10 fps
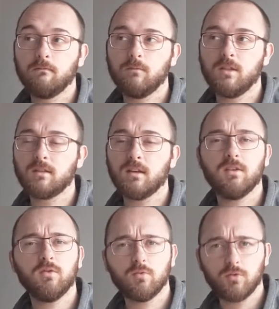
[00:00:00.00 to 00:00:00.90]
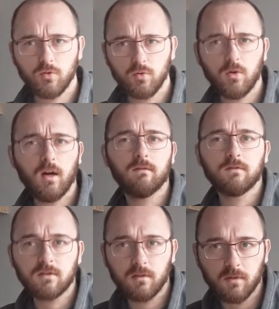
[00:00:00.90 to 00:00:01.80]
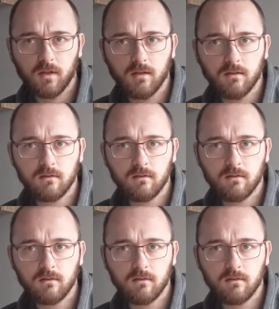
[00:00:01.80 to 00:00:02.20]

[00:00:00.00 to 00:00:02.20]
means that you do have something.